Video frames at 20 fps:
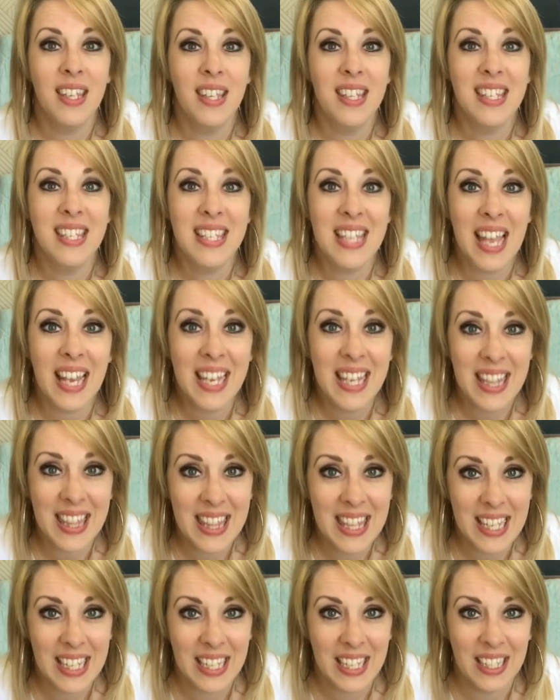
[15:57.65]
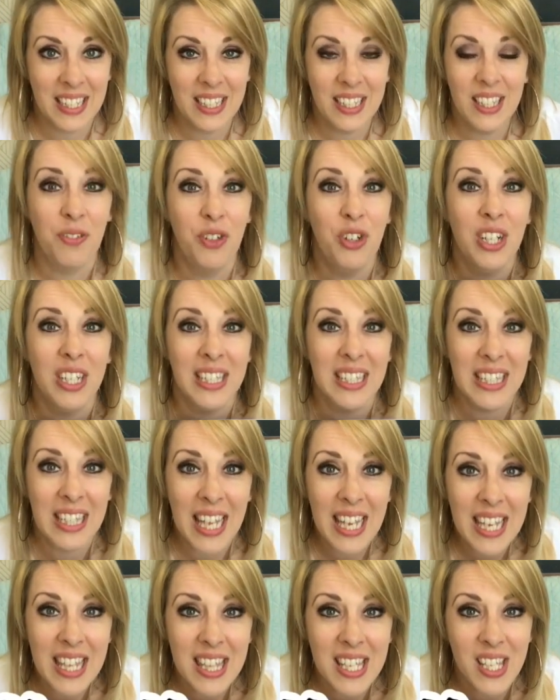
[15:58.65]
The second thing, if you could
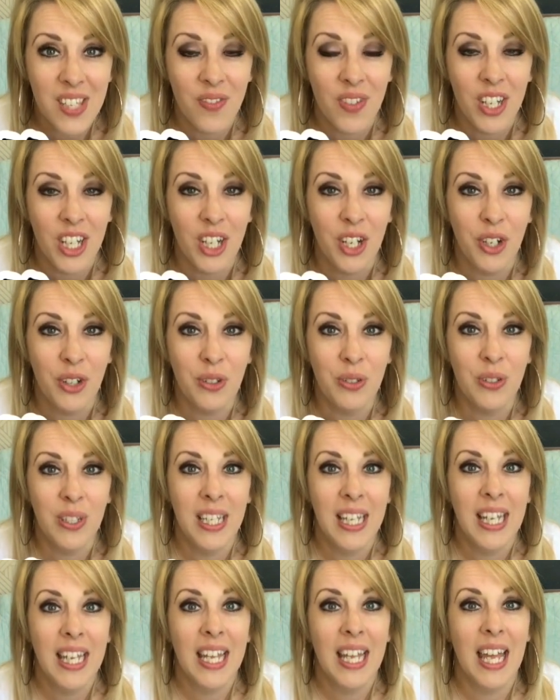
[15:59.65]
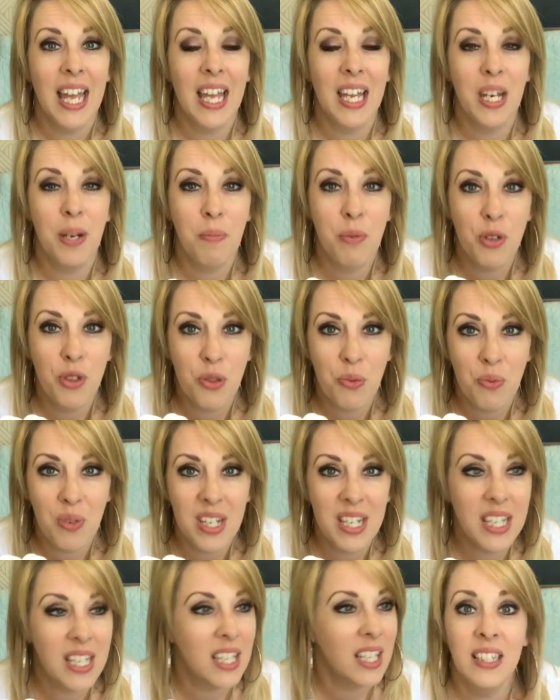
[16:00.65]
like this video, and number 3,